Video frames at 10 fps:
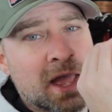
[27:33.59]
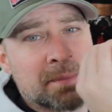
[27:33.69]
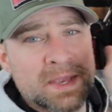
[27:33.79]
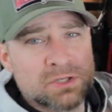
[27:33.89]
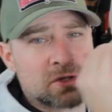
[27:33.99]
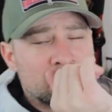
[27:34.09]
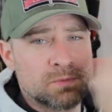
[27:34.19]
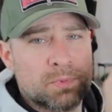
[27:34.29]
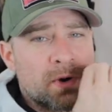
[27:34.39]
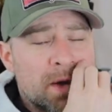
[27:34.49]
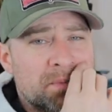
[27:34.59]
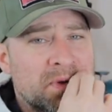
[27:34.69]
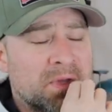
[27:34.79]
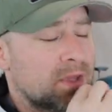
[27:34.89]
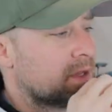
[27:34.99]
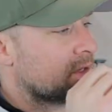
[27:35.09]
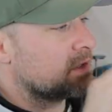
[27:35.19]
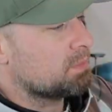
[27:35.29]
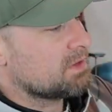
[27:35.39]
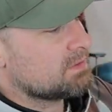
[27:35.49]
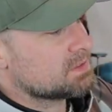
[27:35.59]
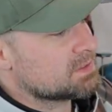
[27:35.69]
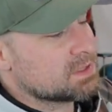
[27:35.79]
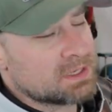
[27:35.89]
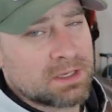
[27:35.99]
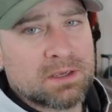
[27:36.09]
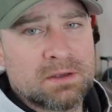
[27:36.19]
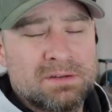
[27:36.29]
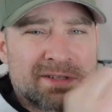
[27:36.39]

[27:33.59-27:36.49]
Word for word: and make sure you prep your PVC.